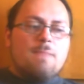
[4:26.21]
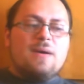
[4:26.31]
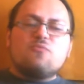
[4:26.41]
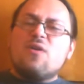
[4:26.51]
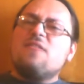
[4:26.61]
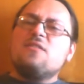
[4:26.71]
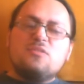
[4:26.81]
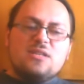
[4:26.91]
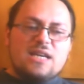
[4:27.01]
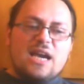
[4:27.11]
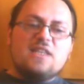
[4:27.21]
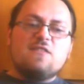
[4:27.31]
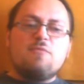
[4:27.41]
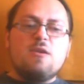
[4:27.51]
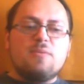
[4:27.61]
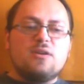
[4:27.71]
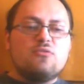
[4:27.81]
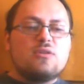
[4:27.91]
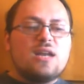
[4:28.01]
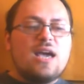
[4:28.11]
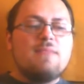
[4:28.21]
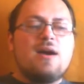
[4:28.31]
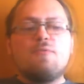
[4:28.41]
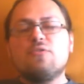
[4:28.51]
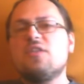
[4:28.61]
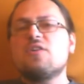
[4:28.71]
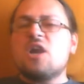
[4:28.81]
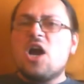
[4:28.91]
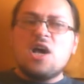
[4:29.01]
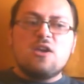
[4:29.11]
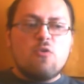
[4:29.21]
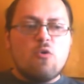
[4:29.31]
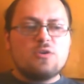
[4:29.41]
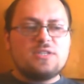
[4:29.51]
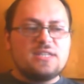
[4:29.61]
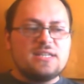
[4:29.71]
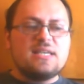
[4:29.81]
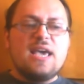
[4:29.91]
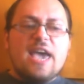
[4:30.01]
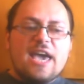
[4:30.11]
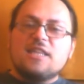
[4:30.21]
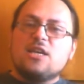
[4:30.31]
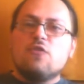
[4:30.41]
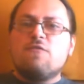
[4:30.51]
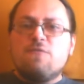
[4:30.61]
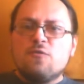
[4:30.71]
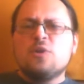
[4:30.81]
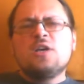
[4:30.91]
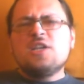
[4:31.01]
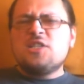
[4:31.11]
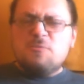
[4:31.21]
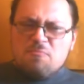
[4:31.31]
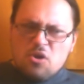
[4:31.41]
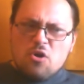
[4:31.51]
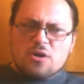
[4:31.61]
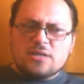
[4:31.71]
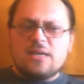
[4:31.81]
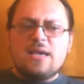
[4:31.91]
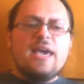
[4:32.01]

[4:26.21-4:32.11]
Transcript: but rather to the kind of people who climb up on their high horses and go full smjork